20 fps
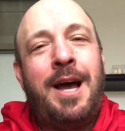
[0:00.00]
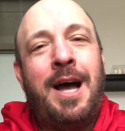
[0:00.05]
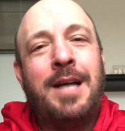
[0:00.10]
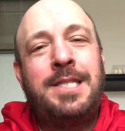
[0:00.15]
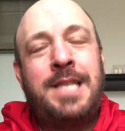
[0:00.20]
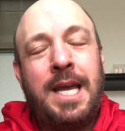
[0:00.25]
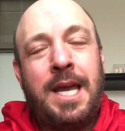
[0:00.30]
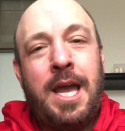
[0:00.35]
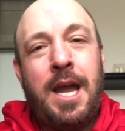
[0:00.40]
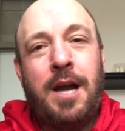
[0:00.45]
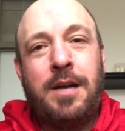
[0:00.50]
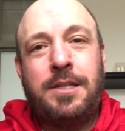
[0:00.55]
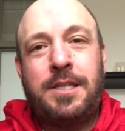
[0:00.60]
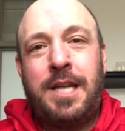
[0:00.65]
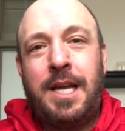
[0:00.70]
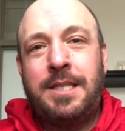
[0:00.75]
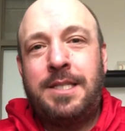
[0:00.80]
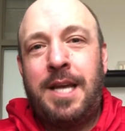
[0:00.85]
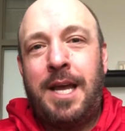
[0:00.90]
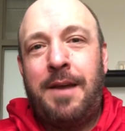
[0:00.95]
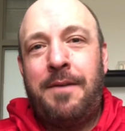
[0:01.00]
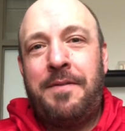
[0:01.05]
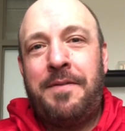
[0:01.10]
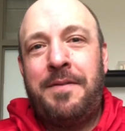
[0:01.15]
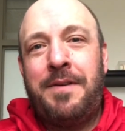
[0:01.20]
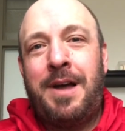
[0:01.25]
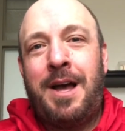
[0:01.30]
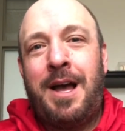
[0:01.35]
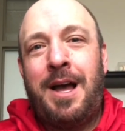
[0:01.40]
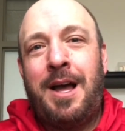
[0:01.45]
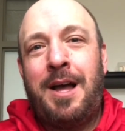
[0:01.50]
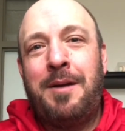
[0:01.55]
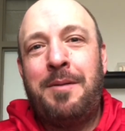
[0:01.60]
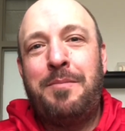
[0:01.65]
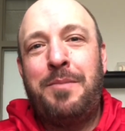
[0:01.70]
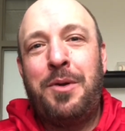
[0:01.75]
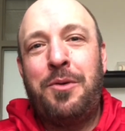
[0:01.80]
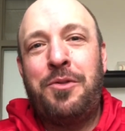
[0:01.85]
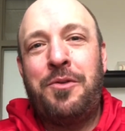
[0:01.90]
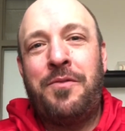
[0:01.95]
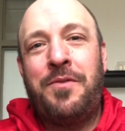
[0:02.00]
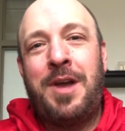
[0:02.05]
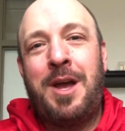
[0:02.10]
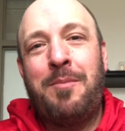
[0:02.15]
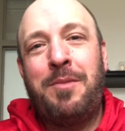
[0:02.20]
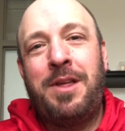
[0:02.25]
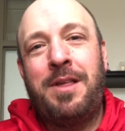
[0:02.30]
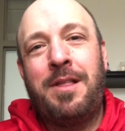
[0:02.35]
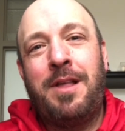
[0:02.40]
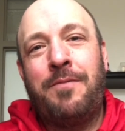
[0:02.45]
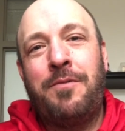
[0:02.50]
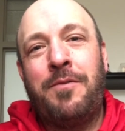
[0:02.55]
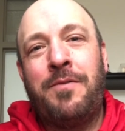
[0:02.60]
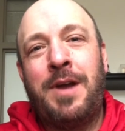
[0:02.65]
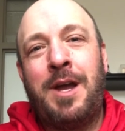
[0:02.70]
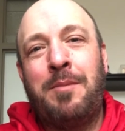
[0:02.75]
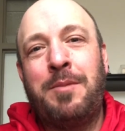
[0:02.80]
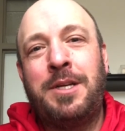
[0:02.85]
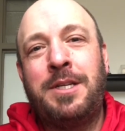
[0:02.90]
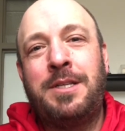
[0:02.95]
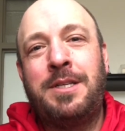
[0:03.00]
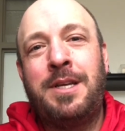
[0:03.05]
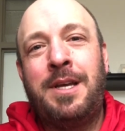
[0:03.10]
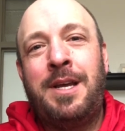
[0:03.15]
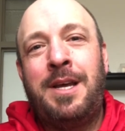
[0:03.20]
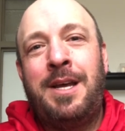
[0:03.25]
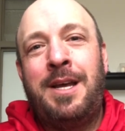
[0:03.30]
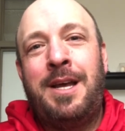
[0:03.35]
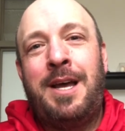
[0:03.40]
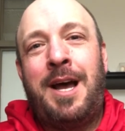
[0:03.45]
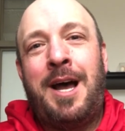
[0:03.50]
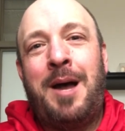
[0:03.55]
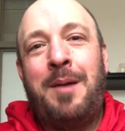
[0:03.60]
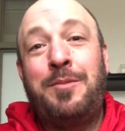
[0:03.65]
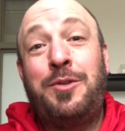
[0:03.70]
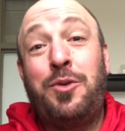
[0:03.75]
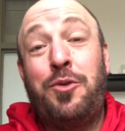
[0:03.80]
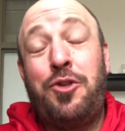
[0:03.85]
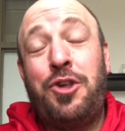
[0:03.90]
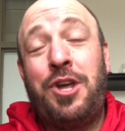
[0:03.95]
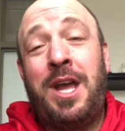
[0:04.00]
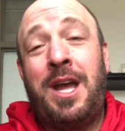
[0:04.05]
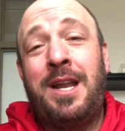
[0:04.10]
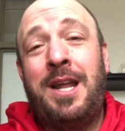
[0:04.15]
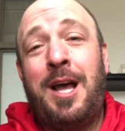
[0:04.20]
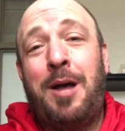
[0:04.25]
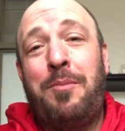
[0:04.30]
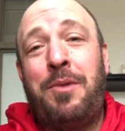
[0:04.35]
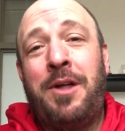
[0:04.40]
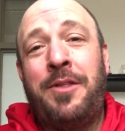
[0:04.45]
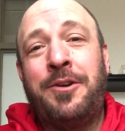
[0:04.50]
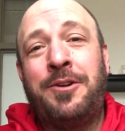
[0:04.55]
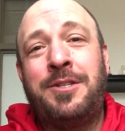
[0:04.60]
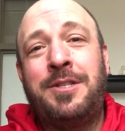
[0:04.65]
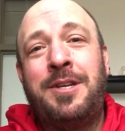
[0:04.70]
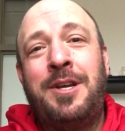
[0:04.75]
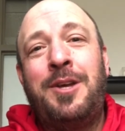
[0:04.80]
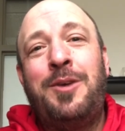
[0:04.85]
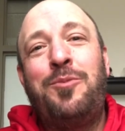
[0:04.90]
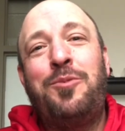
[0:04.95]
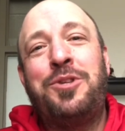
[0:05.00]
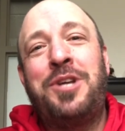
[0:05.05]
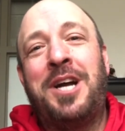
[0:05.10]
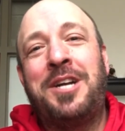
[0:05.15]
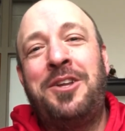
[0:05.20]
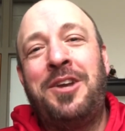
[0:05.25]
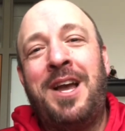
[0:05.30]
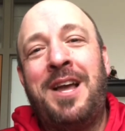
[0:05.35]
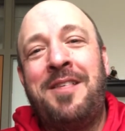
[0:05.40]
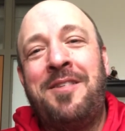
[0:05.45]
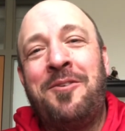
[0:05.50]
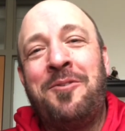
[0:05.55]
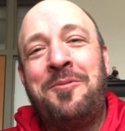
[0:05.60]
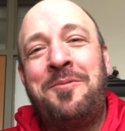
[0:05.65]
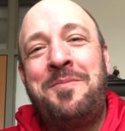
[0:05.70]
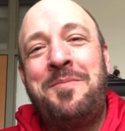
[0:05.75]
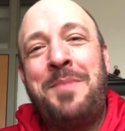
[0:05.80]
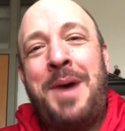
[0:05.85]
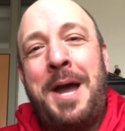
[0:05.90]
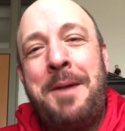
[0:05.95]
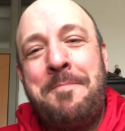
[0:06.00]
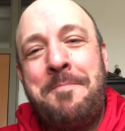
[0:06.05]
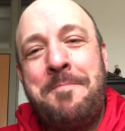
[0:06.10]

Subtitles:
Take care, stay safe, be with your families, love your families, do what you can to help others. We'll talk to you guys soon. Bye.